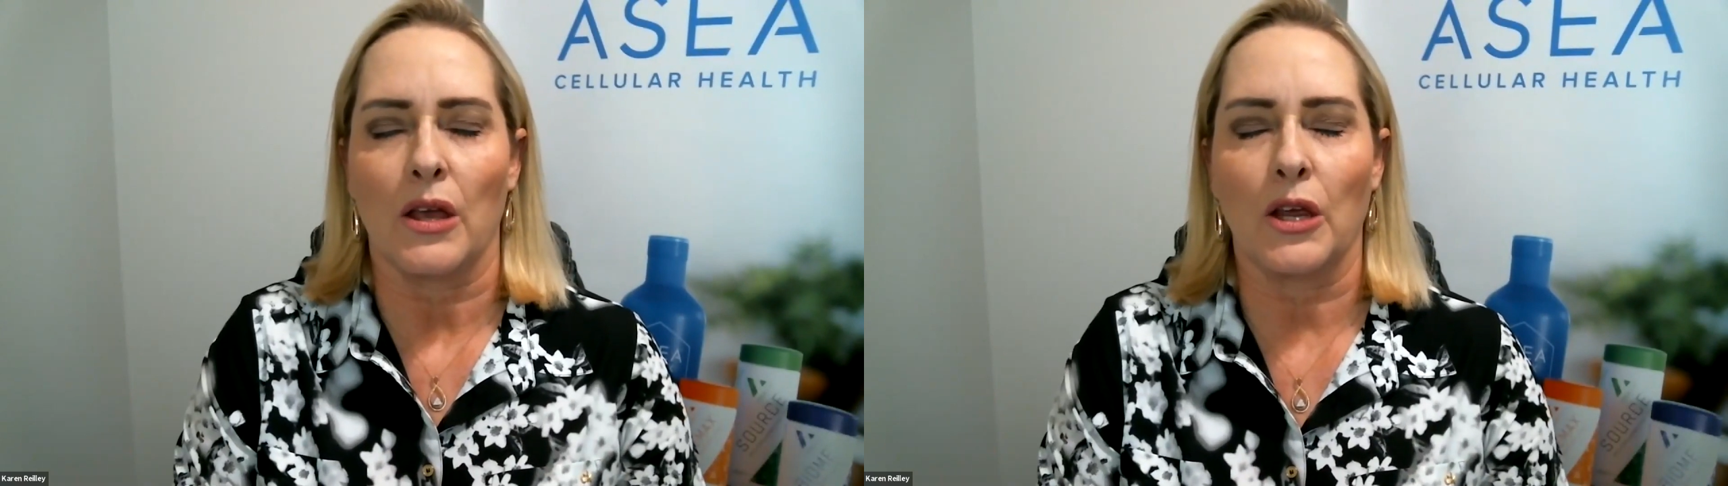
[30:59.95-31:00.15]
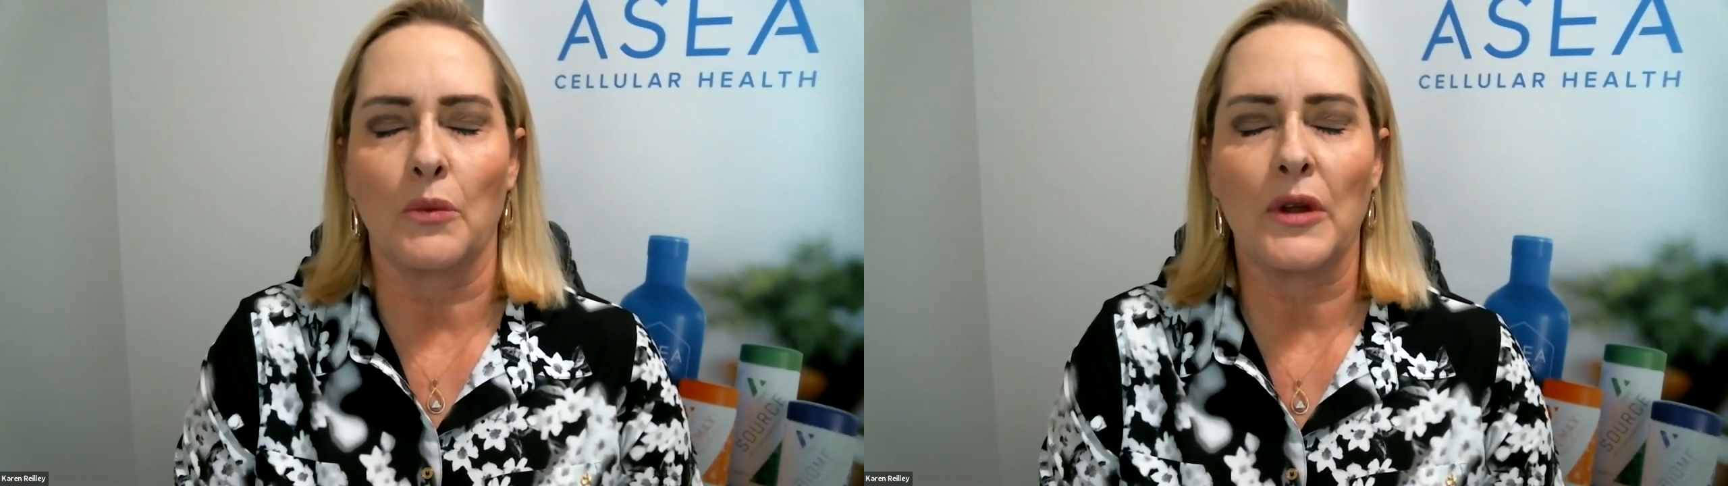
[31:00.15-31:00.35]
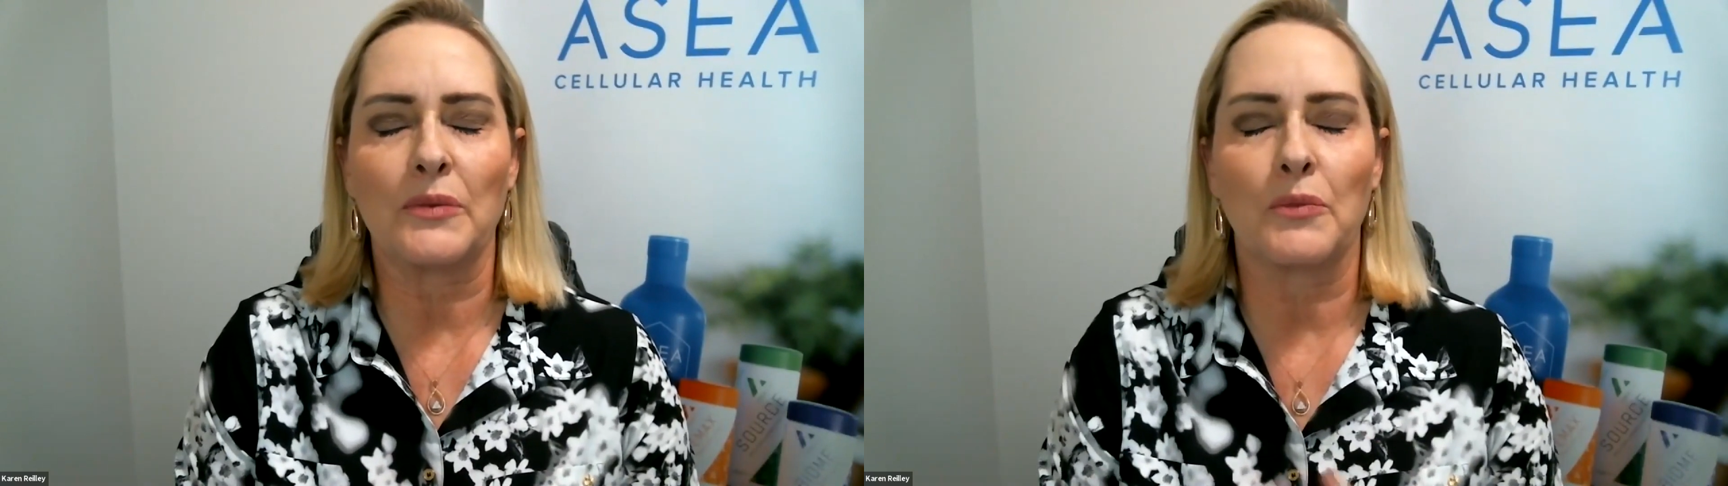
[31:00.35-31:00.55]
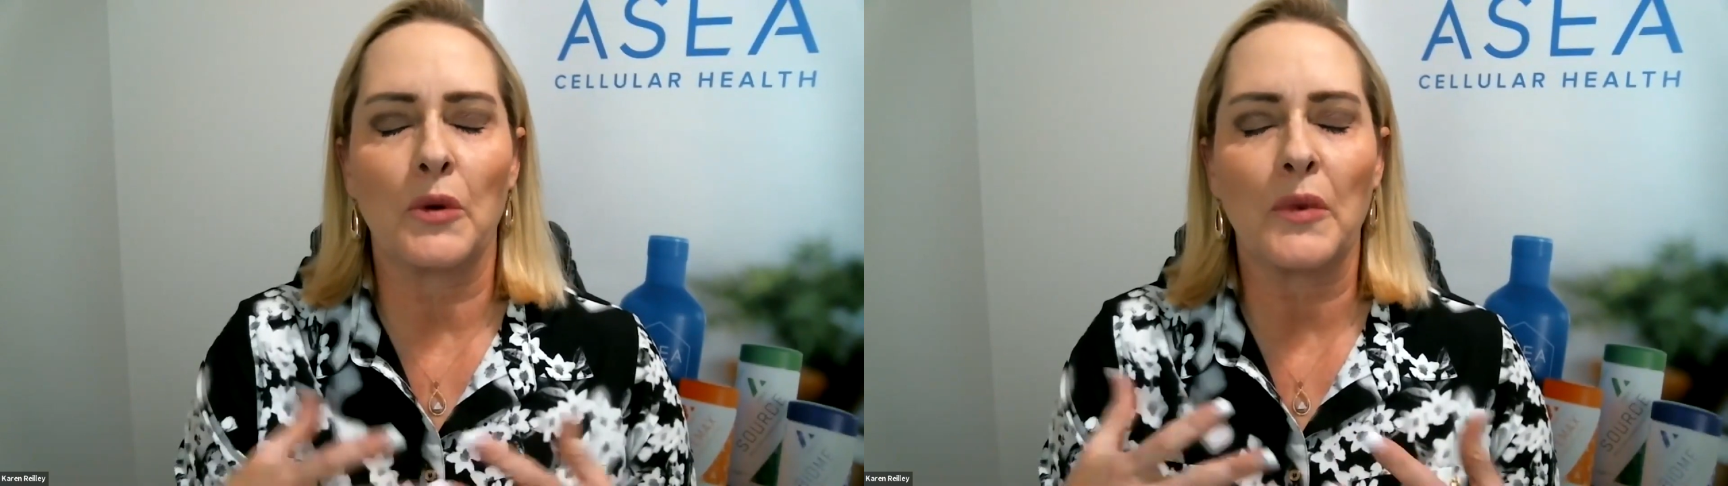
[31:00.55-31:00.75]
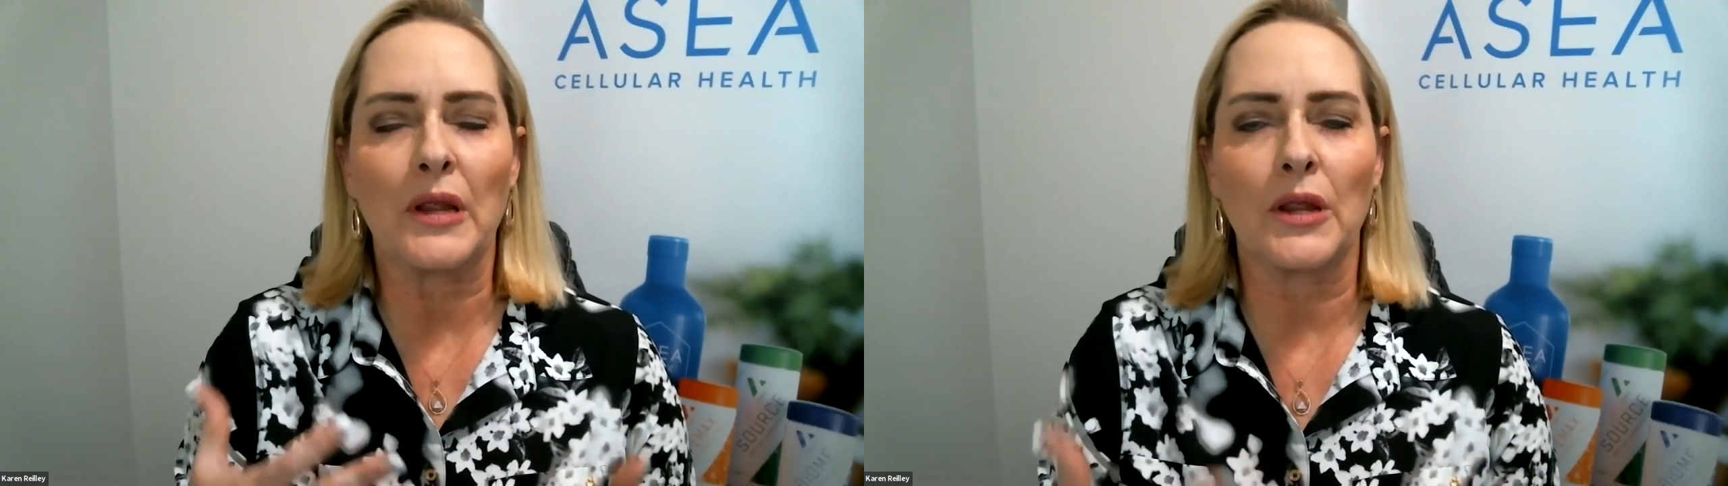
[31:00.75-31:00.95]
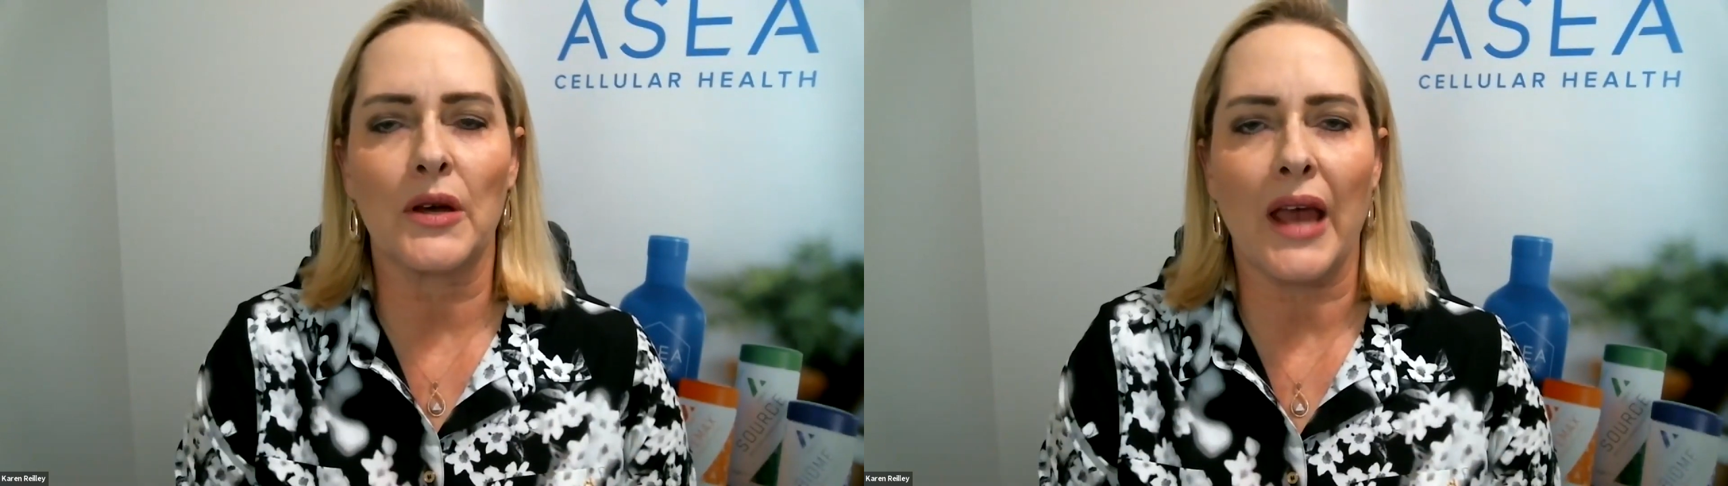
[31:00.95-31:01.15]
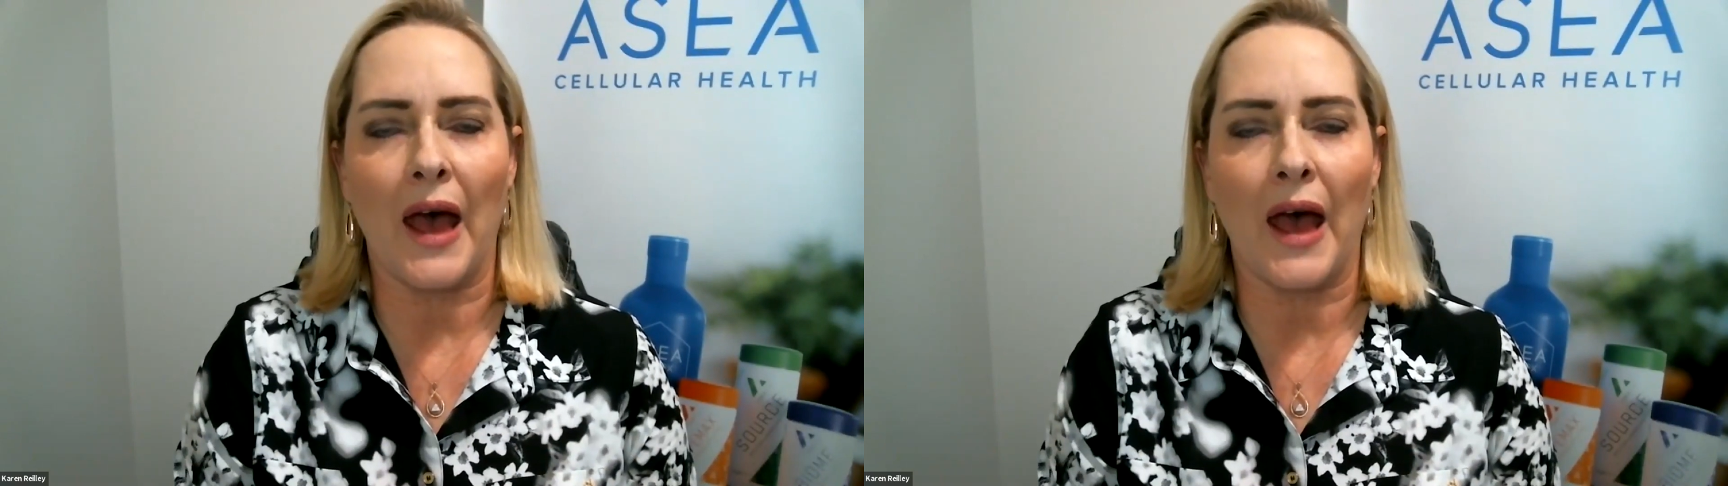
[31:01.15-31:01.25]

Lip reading: when we look